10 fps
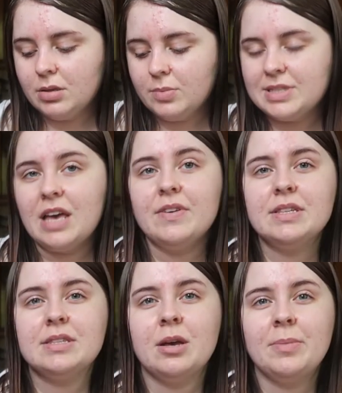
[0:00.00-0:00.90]
was having
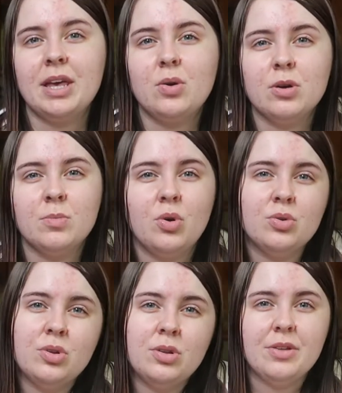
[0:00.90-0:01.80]
some like
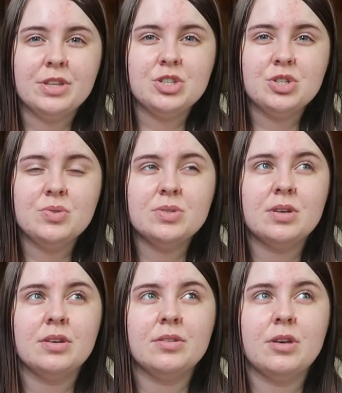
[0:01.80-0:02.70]
hormonal health issues
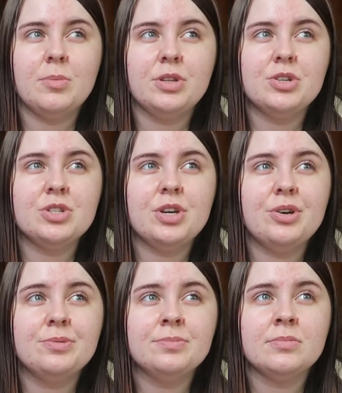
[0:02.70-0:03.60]
a couple years
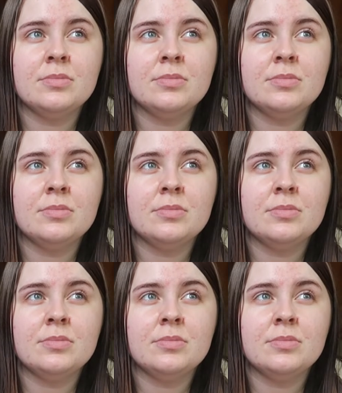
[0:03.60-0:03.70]
ago,